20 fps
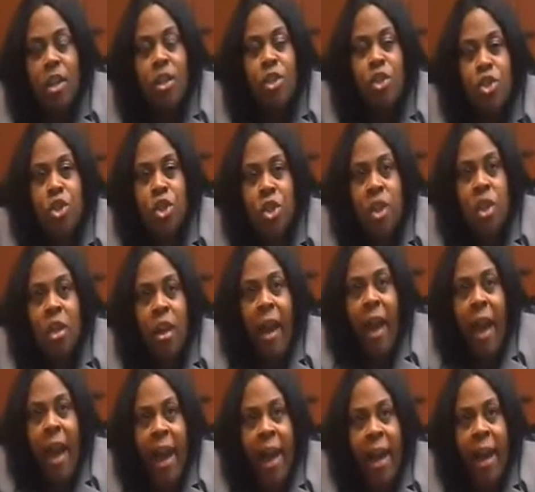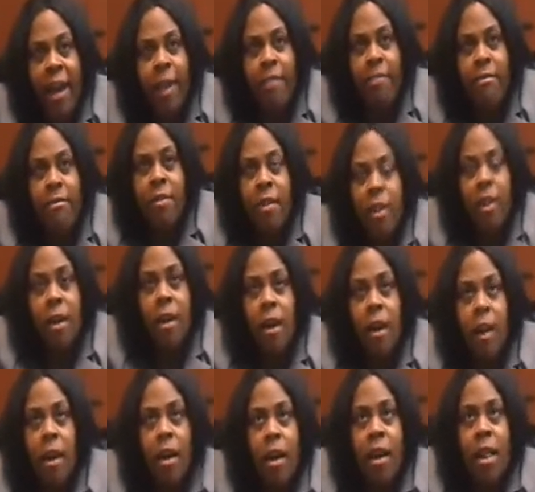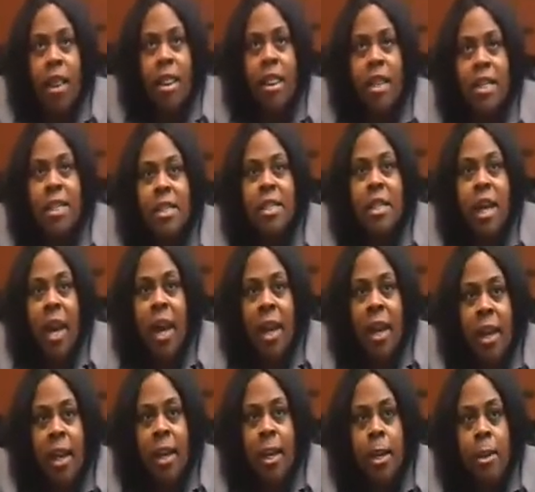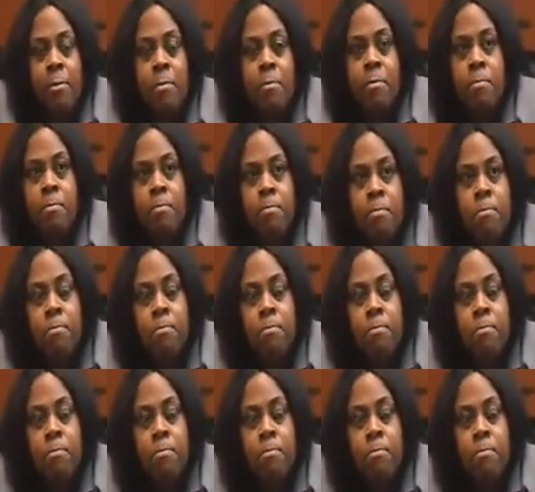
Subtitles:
should have the same